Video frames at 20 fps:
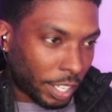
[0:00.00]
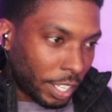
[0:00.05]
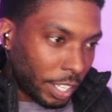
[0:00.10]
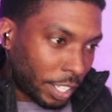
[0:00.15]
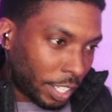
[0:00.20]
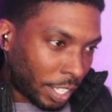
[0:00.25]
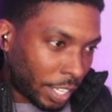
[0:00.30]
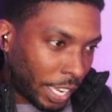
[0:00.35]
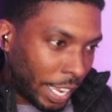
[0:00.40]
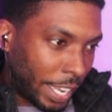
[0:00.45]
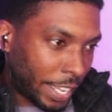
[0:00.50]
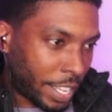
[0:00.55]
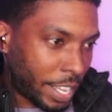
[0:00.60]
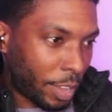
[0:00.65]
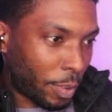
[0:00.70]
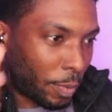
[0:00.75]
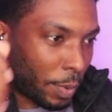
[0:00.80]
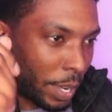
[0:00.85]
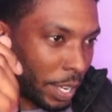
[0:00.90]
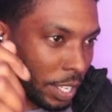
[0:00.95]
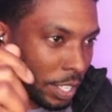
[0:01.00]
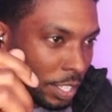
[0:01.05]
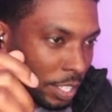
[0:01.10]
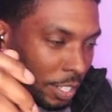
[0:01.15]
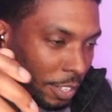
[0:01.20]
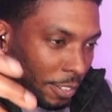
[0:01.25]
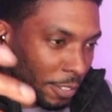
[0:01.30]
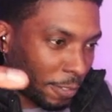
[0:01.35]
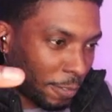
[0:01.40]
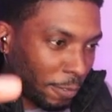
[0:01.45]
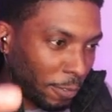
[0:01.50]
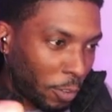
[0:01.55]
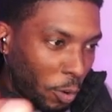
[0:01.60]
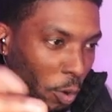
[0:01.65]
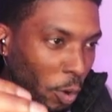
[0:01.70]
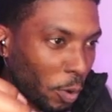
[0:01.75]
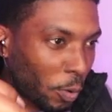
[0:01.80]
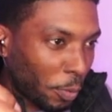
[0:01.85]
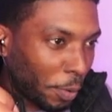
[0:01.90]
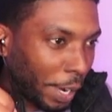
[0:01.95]
Kanye West,
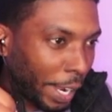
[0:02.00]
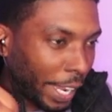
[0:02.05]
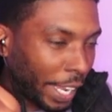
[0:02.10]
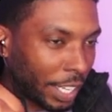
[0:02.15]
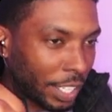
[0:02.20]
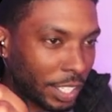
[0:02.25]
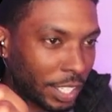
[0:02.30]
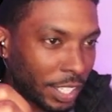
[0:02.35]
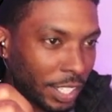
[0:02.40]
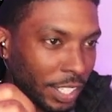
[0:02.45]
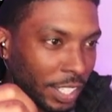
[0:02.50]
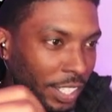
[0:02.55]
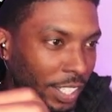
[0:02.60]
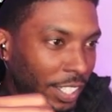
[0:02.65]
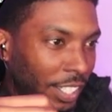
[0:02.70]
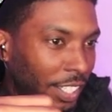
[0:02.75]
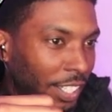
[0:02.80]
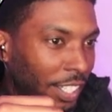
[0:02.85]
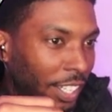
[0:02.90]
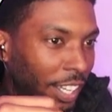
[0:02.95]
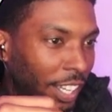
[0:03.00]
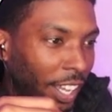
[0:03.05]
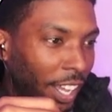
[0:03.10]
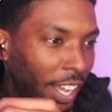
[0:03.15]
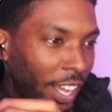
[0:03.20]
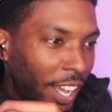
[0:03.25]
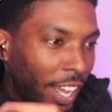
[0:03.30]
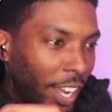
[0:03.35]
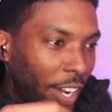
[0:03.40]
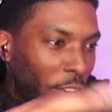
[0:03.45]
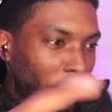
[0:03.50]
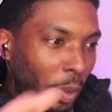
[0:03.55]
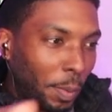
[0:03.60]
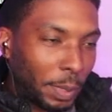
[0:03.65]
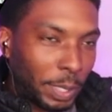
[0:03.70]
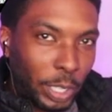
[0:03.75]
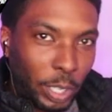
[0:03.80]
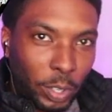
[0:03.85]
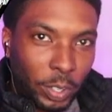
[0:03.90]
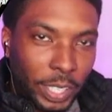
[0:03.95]
full rant. I know I'm
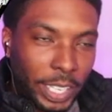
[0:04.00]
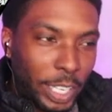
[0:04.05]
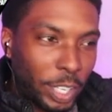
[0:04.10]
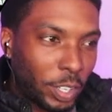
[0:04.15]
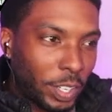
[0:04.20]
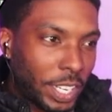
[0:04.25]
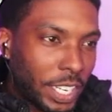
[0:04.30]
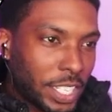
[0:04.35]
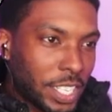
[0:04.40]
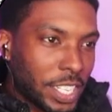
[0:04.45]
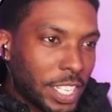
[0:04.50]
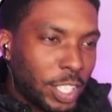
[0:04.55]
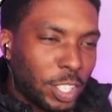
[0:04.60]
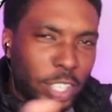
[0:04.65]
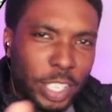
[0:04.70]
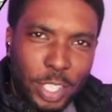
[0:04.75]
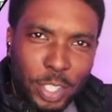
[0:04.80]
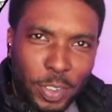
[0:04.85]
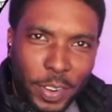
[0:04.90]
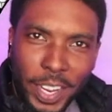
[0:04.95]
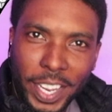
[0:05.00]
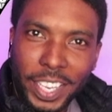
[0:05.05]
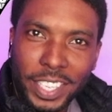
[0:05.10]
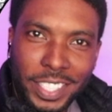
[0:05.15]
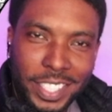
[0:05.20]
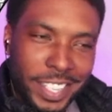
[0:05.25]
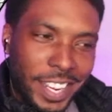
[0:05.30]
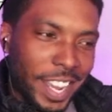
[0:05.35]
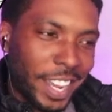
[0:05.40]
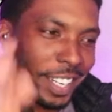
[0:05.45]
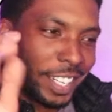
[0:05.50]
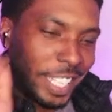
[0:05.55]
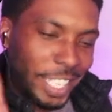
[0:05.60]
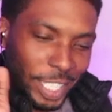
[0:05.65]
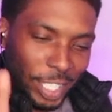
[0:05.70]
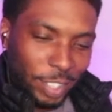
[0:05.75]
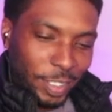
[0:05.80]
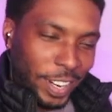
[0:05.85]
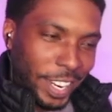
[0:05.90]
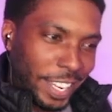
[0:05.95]
a little late on this. It's, it's crazy
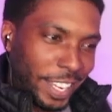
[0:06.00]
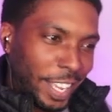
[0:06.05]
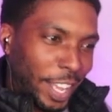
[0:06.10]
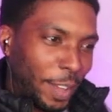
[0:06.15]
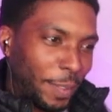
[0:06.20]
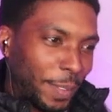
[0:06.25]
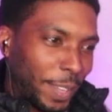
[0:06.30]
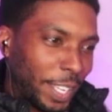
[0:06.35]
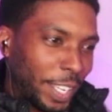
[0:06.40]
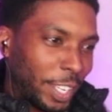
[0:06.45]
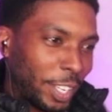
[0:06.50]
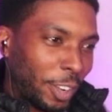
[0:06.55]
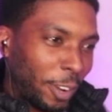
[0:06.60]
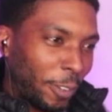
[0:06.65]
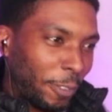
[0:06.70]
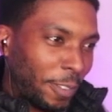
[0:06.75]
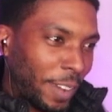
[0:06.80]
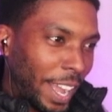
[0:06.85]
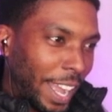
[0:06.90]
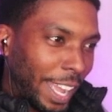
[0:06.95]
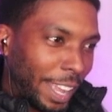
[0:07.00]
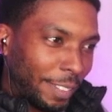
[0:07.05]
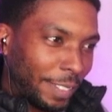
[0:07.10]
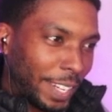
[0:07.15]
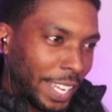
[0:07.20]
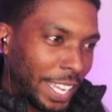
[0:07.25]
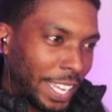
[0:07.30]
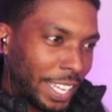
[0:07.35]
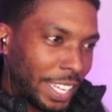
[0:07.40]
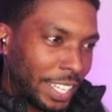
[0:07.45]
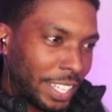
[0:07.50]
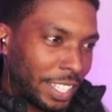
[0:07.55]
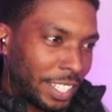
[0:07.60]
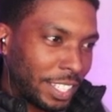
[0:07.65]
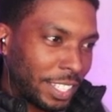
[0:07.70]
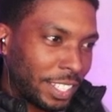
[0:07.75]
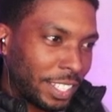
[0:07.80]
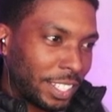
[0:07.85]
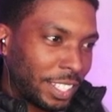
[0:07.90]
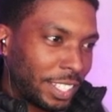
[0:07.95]
nowadays, right? I mean, you're five
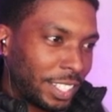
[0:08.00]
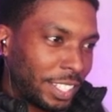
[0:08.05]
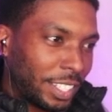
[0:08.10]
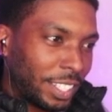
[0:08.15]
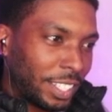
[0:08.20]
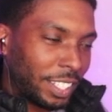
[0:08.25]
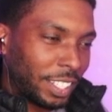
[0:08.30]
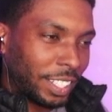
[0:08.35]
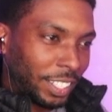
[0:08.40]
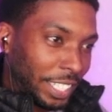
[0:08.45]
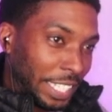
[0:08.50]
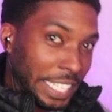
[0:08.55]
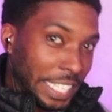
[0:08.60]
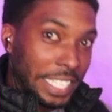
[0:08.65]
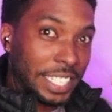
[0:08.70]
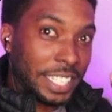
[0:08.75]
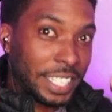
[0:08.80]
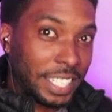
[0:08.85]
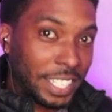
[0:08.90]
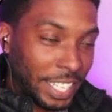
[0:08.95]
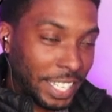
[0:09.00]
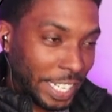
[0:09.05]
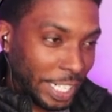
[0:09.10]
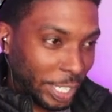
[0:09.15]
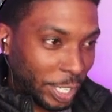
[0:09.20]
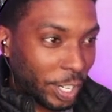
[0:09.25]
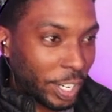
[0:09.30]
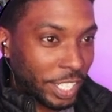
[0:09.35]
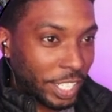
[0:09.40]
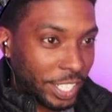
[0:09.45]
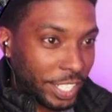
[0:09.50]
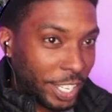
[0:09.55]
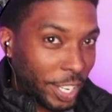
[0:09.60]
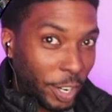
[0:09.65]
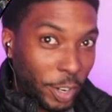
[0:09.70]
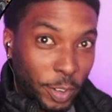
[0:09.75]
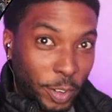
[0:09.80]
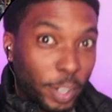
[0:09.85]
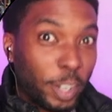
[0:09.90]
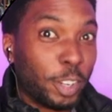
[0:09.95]
days late and you're
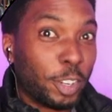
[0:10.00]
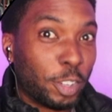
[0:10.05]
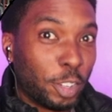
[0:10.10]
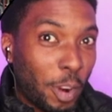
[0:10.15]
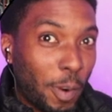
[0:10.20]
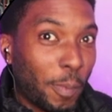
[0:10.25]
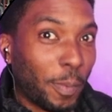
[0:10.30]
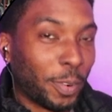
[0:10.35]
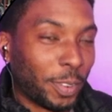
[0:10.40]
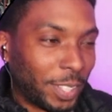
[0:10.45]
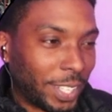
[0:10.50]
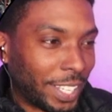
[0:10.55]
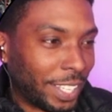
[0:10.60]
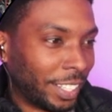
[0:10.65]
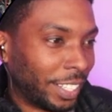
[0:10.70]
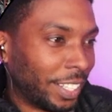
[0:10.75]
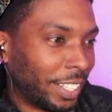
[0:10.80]
considered super late